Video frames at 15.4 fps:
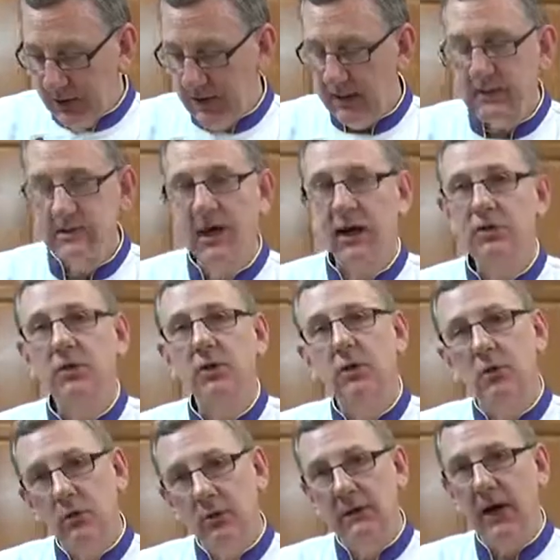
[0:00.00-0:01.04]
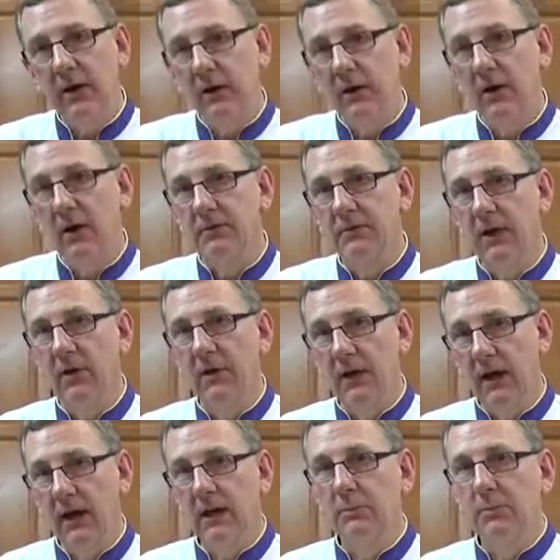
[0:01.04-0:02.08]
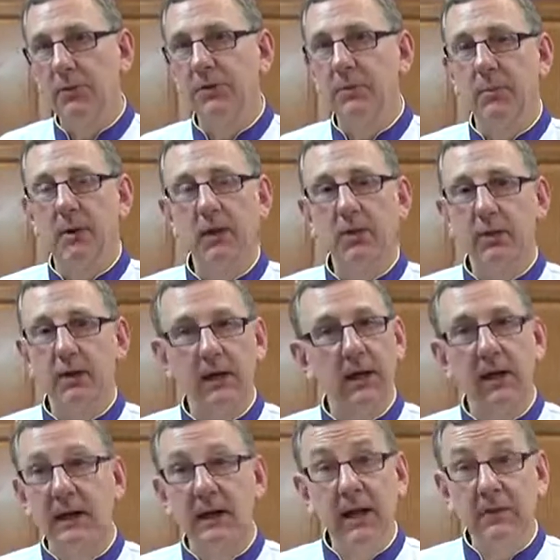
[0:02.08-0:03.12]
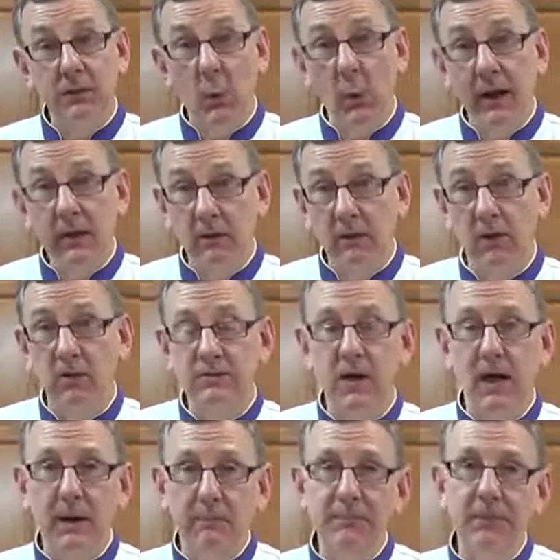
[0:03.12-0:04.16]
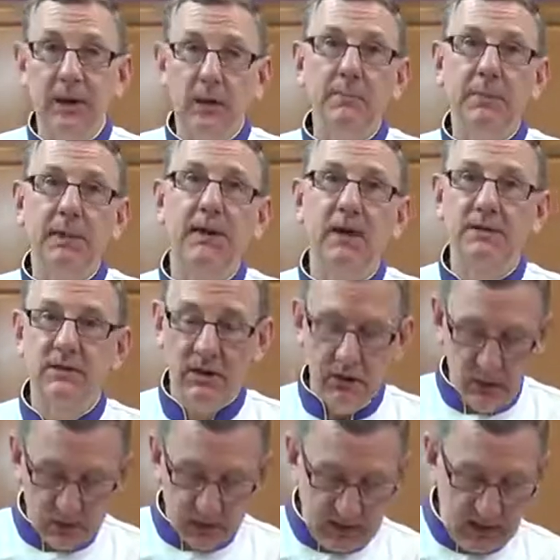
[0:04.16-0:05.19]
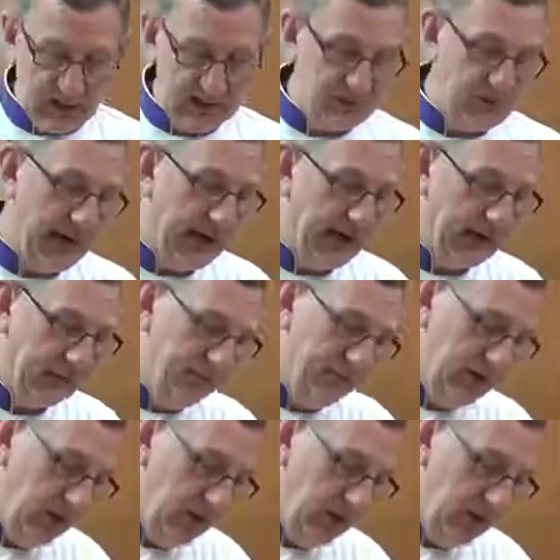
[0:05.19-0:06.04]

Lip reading: And it's actually cooled down enough now that I can put the butter in, and I didn't have to wait a long time because I used the ice pack.